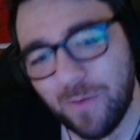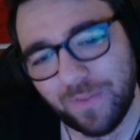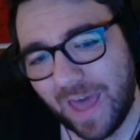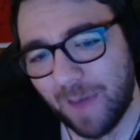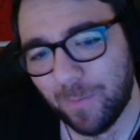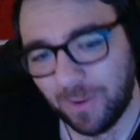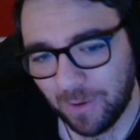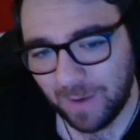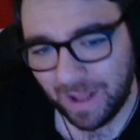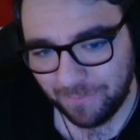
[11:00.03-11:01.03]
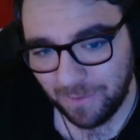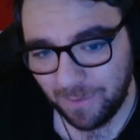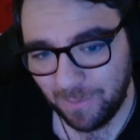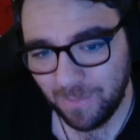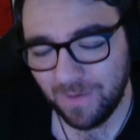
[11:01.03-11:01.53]
that when you don't have
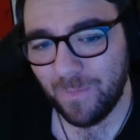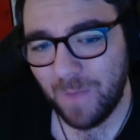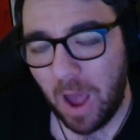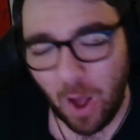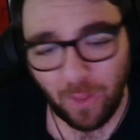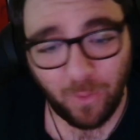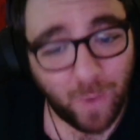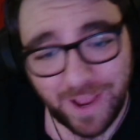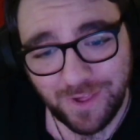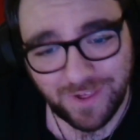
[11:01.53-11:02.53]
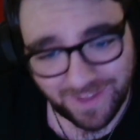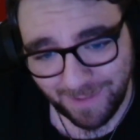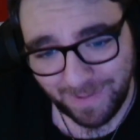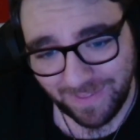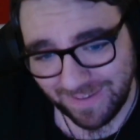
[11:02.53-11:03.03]
to? Are the wages going to
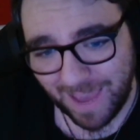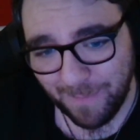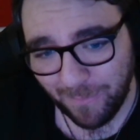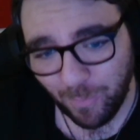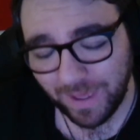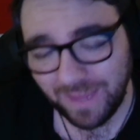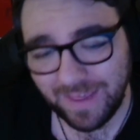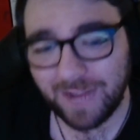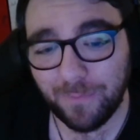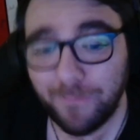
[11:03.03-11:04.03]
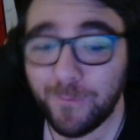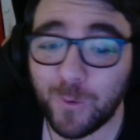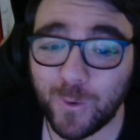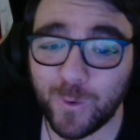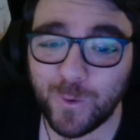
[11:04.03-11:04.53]
be the same of what he's had
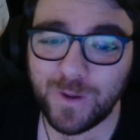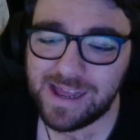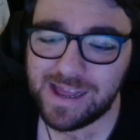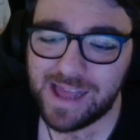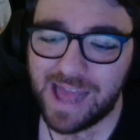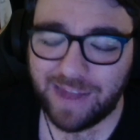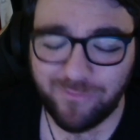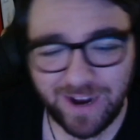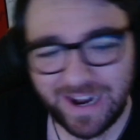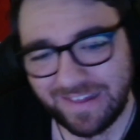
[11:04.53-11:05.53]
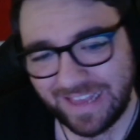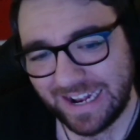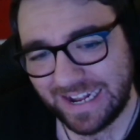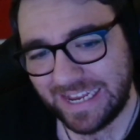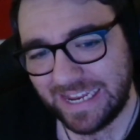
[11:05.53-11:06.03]
before? And
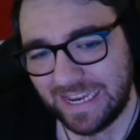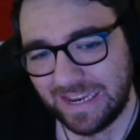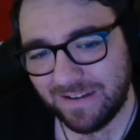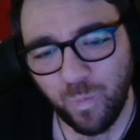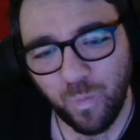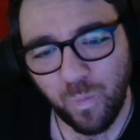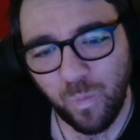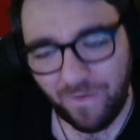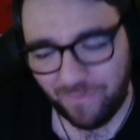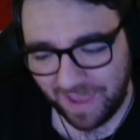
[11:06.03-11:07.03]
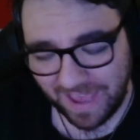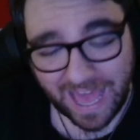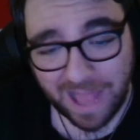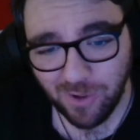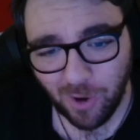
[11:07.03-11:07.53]
realistically, if he could
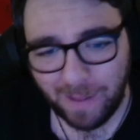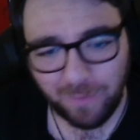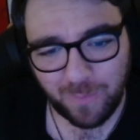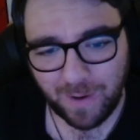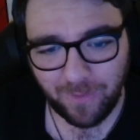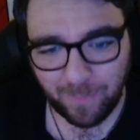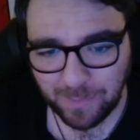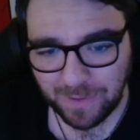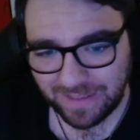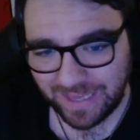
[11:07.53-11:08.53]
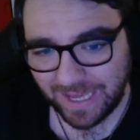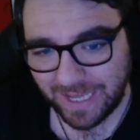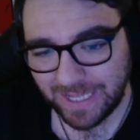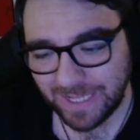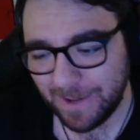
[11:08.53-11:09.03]
get a job elsewhere in the
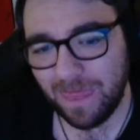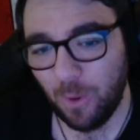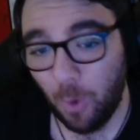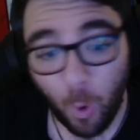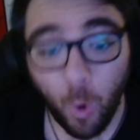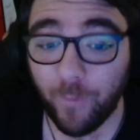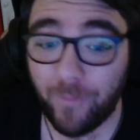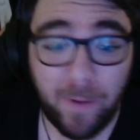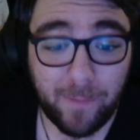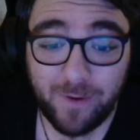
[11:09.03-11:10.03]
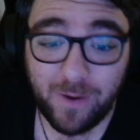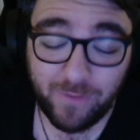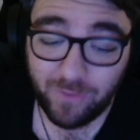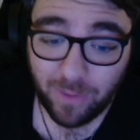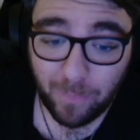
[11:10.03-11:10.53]
Bundesliga or in the
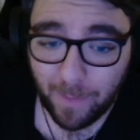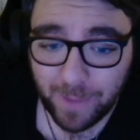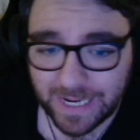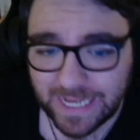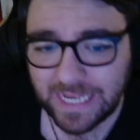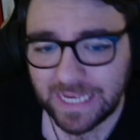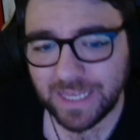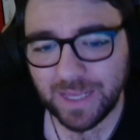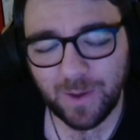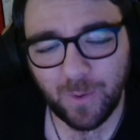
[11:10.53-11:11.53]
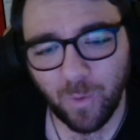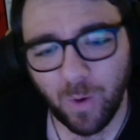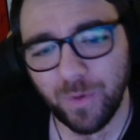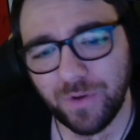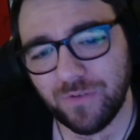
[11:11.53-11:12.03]
even in the Premier League, what
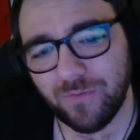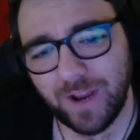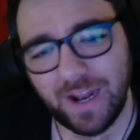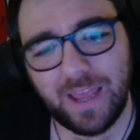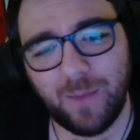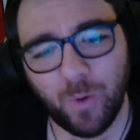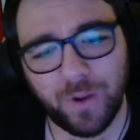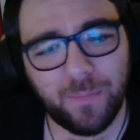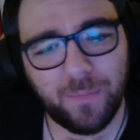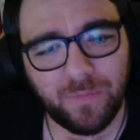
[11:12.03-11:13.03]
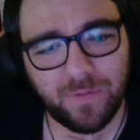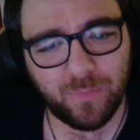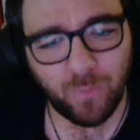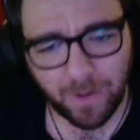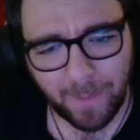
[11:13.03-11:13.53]
would really want
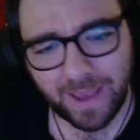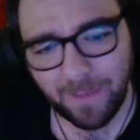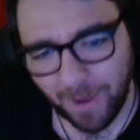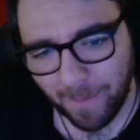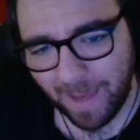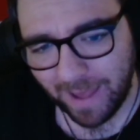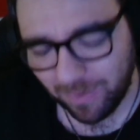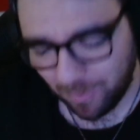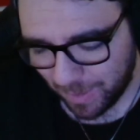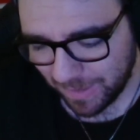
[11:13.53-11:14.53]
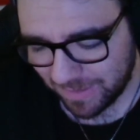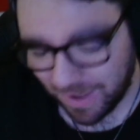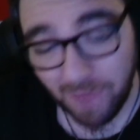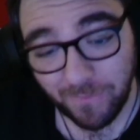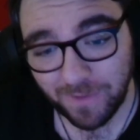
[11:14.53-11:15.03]
to make him come back to us,
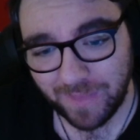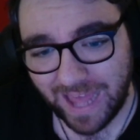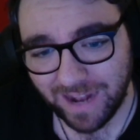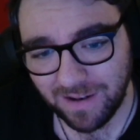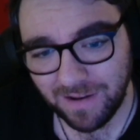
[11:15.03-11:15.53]
other than